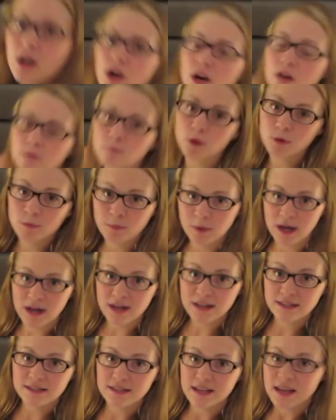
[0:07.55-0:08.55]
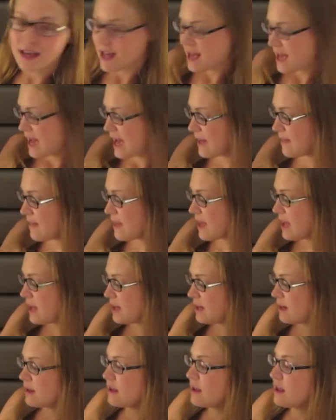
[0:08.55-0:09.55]
cardboard box and
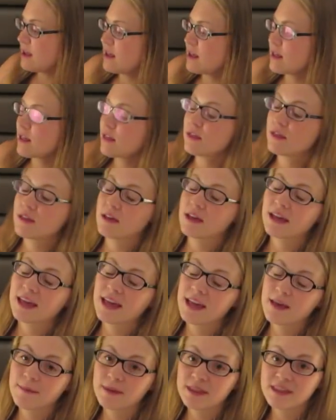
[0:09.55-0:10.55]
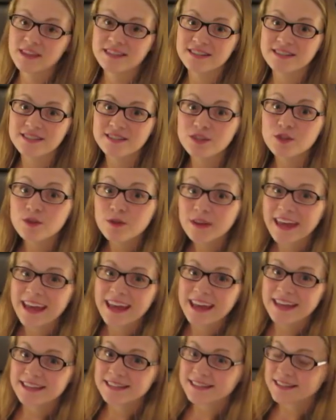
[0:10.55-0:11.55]
then it came in this
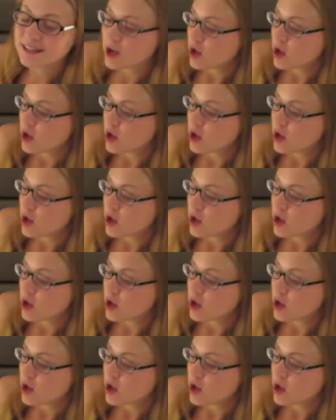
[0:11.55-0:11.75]
suitcase,